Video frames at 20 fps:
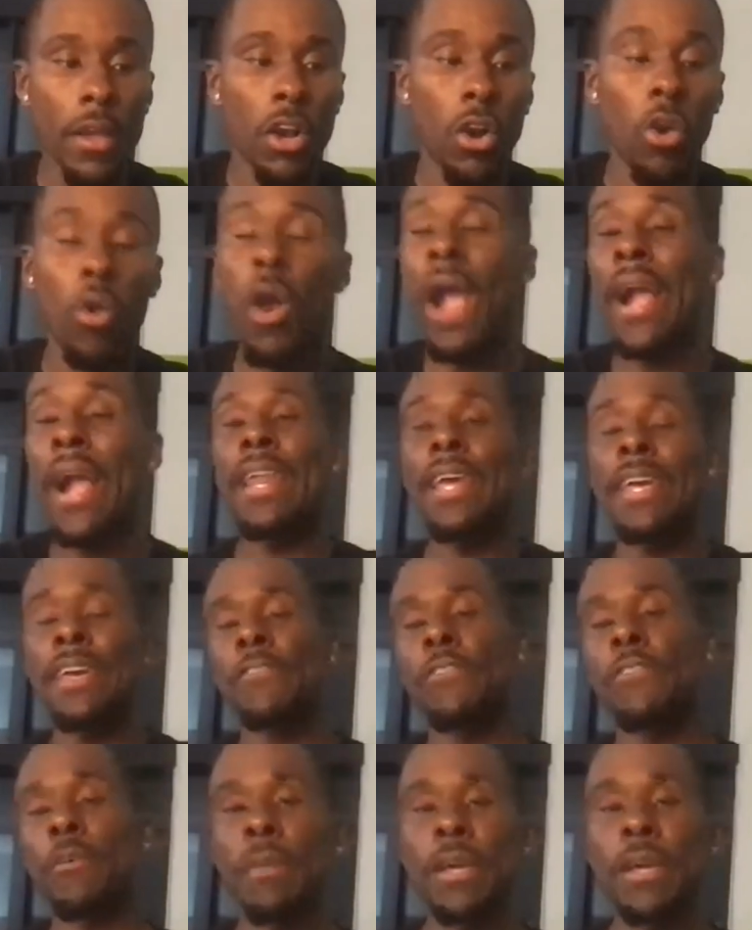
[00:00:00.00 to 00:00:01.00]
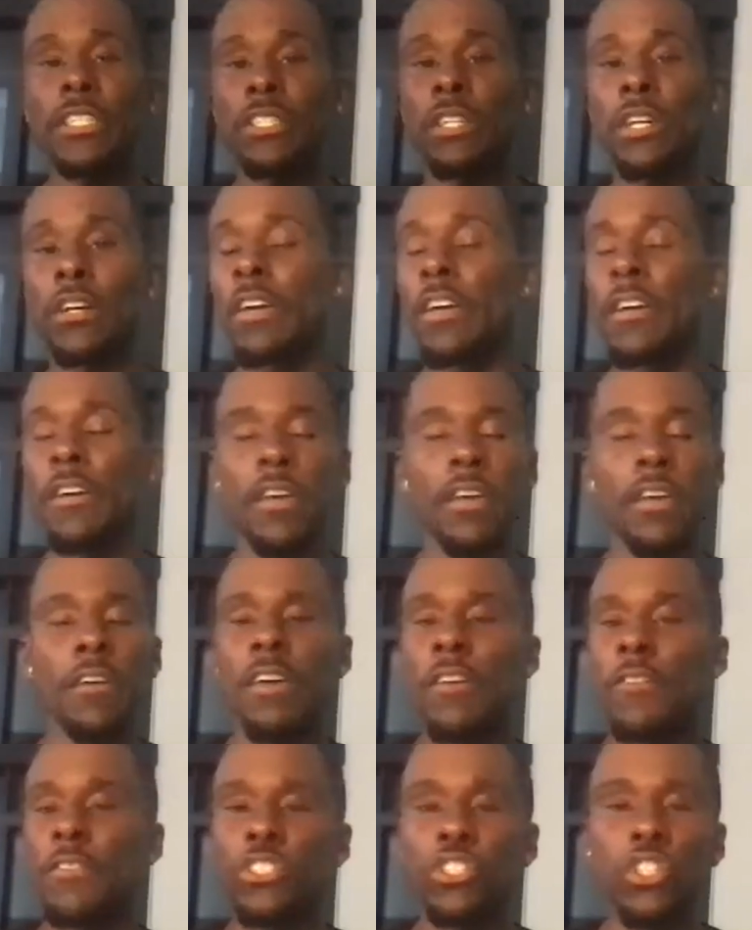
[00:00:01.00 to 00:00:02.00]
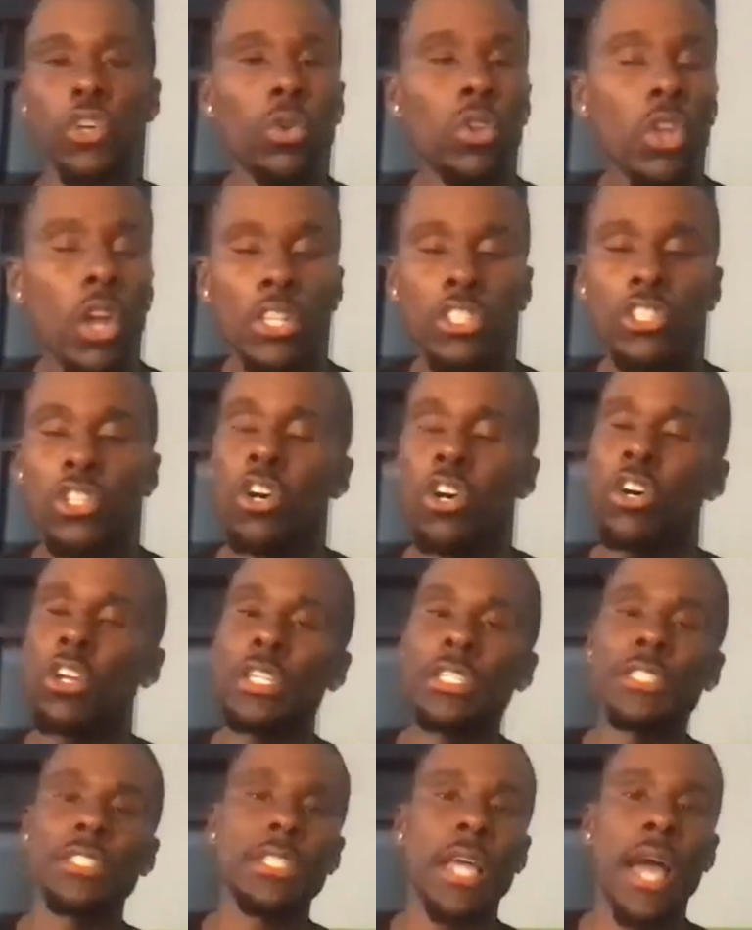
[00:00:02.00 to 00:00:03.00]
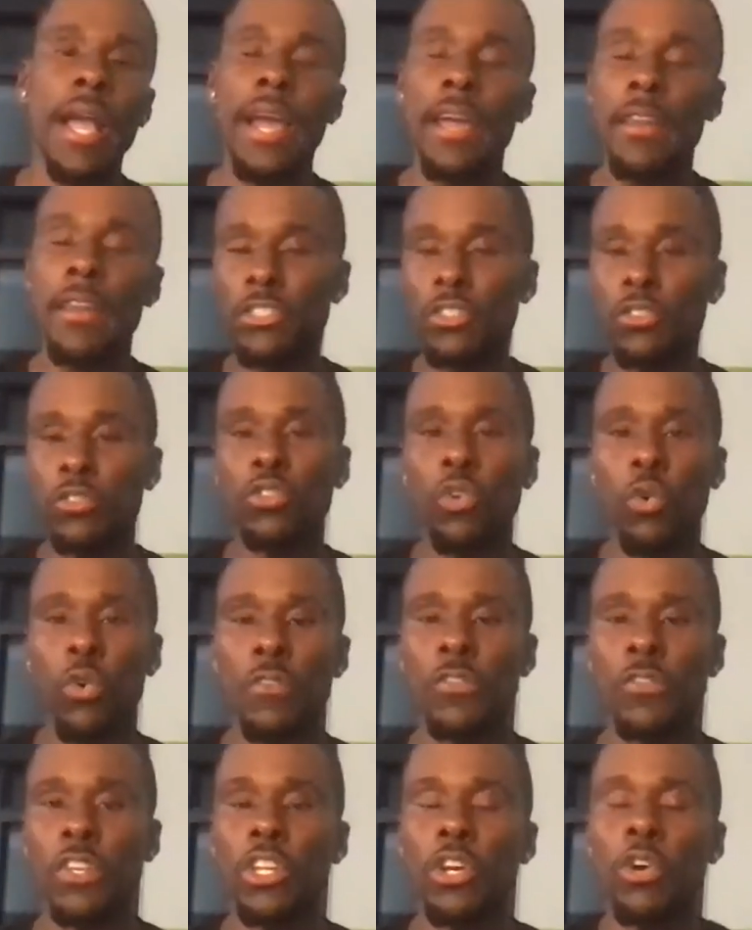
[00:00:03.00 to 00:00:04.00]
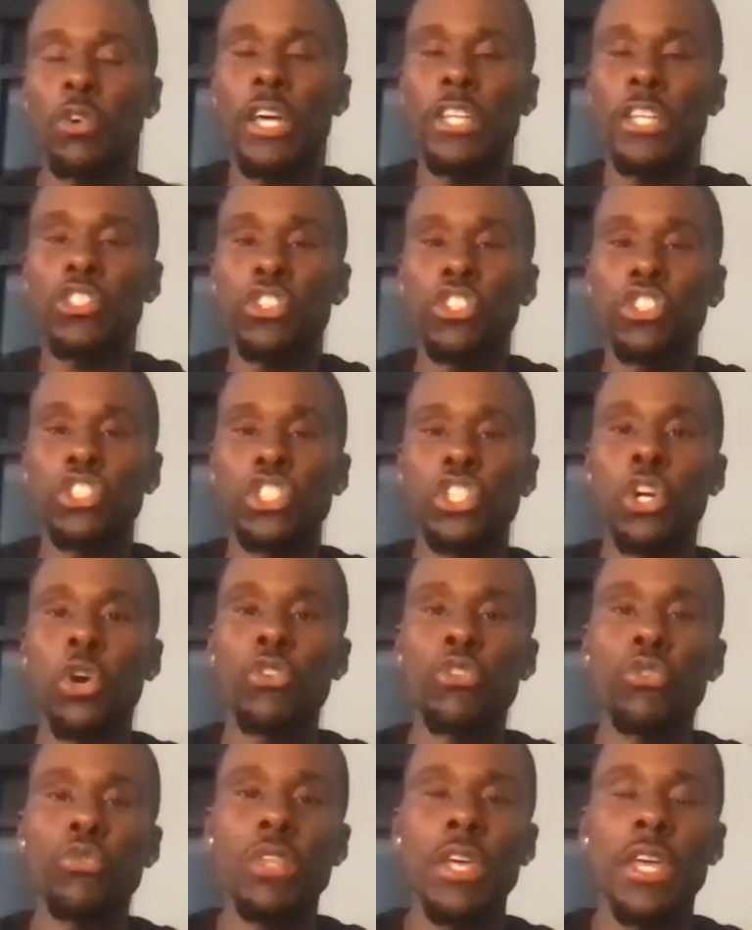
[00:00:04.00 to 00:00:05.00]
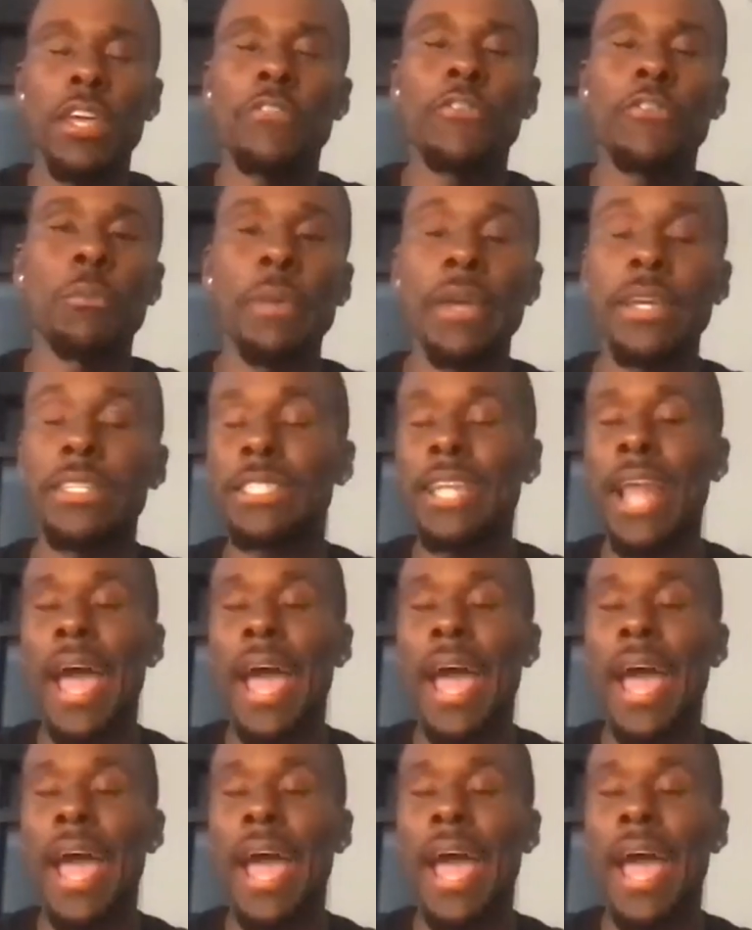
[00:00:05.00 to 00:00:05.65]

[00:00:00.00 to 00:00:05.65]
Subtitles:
Or I got an information, if it's no launch call, listen, I got a short video that's going to show you the information.